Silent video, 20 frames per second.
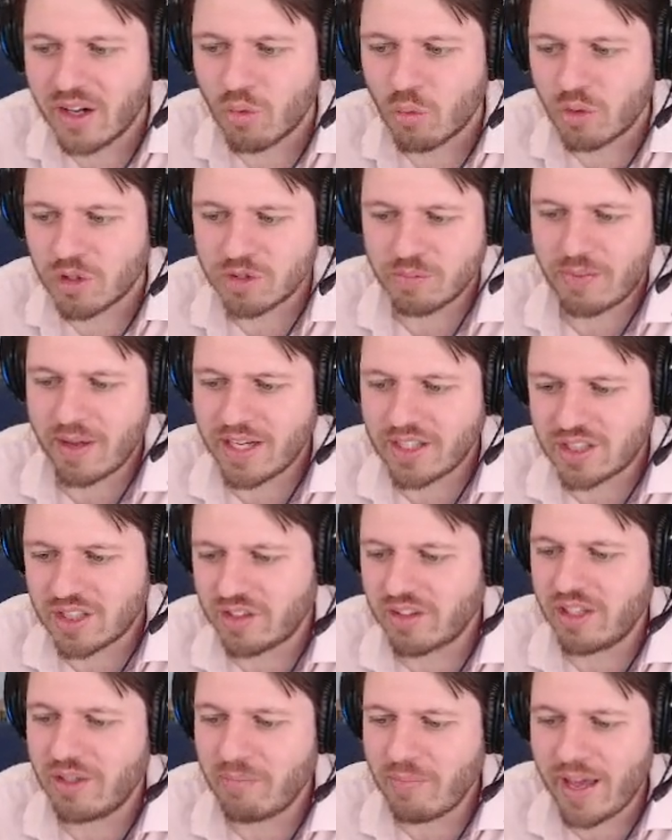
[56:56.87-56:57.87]
was
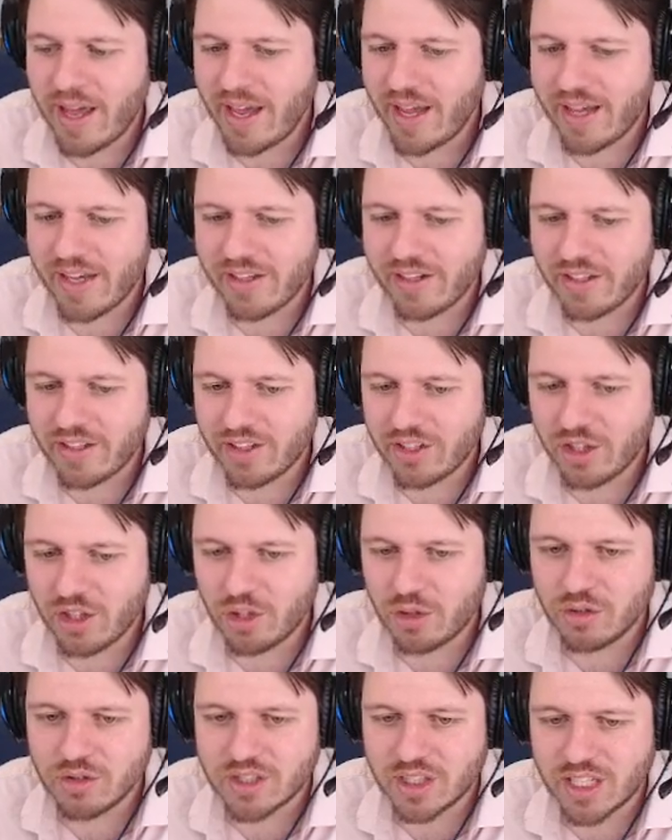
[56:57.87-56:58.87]
basically made
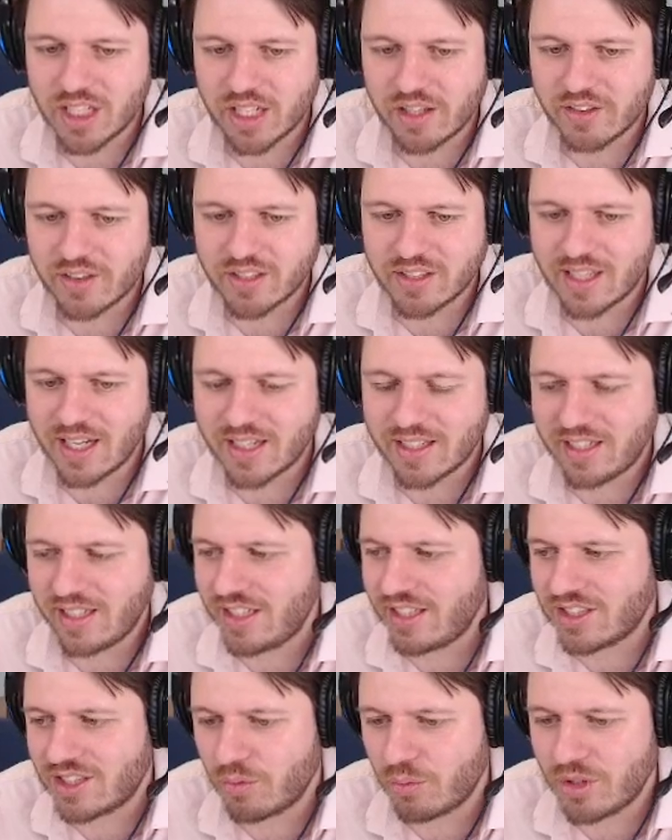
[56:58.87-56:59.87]
using the
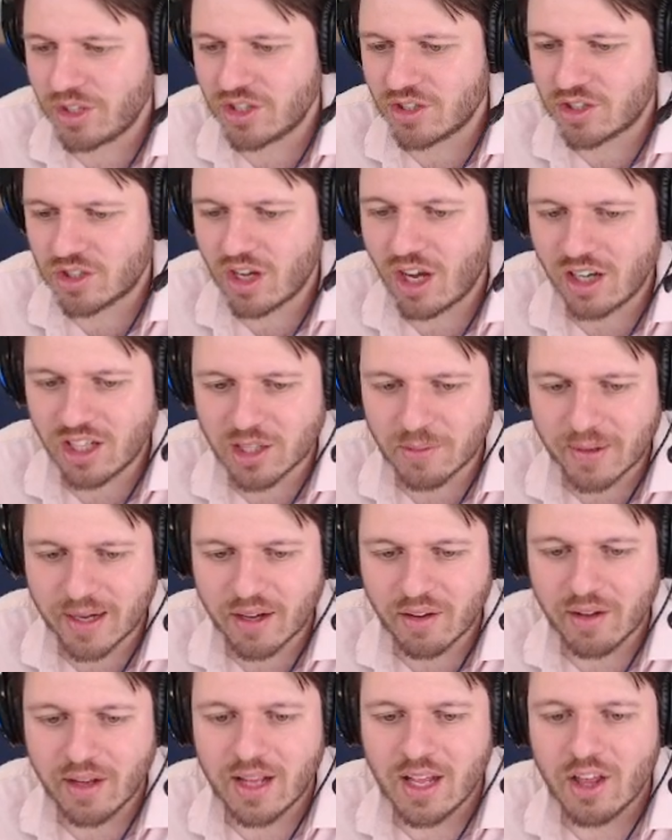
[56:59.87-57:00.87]
techniques that we just talked about.